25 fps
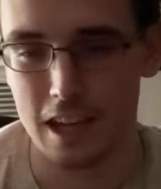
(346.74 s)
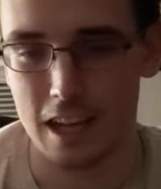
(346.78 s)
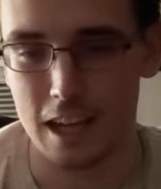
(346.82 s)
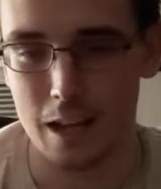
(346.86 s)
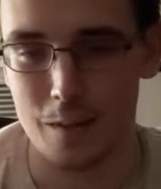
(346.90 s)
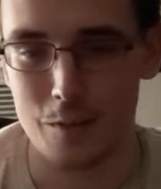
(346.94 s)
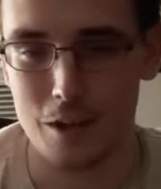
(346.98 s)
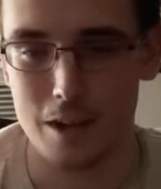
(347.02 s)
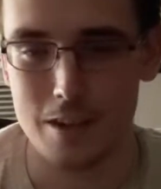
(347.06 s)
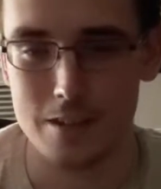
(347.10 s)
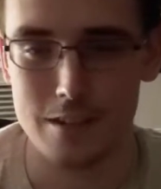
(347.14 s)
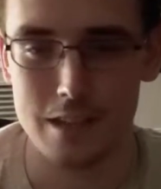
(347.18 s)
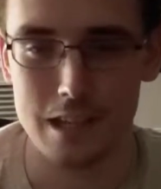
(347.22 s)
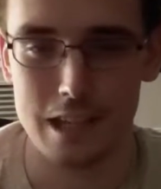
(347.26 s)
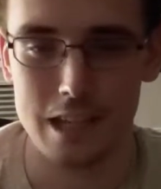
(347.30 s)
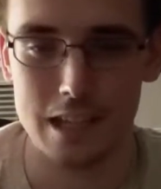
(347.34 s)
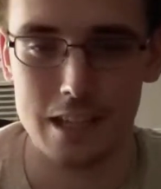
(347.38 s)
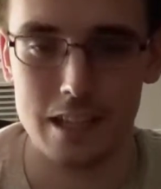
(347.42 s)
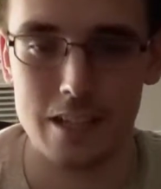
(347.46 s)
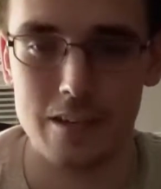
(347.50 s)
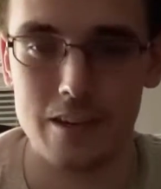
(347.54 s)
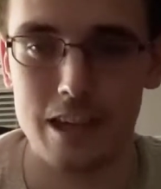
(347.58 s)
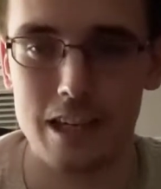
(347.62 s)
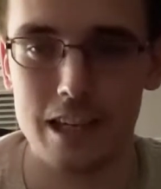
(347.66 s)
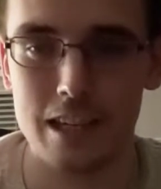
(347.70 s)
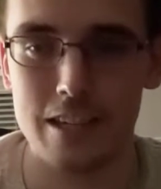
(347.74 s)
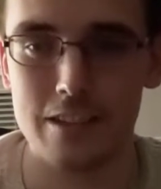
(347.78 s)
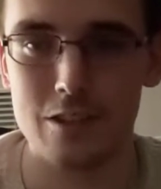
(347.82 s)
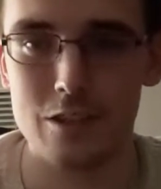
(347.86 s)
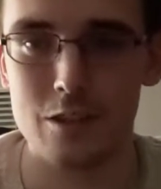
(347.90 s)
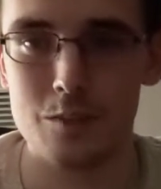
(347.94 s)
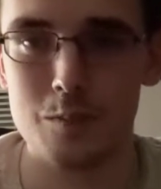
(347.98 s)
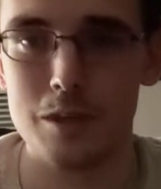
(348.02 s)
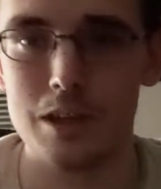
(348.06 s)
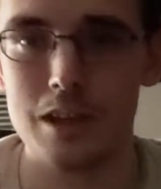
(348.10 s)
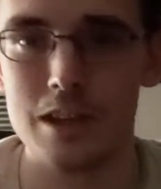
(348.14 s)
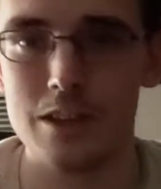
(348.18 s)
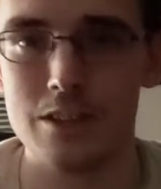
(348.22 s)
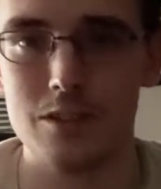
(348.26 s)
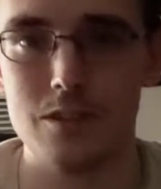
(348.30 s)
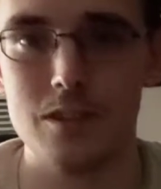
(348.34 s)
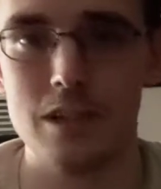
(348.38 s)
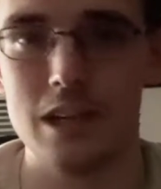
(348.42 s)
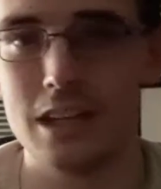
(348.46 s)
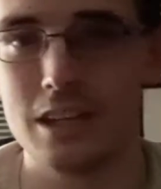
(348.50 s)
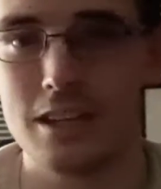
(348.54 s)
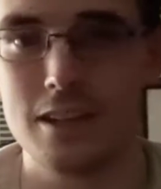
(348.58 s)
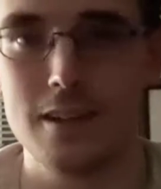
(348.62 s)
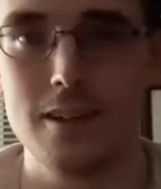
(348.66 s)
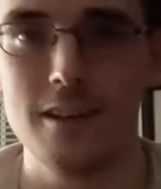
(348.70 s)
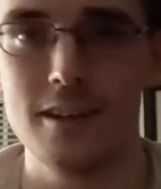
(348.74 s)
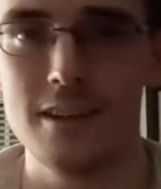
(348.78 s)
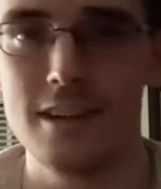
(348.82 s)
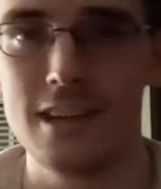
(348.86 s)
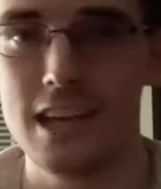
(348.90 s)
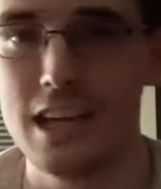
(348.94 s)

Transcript: And I'm not saying that like just because you're not good at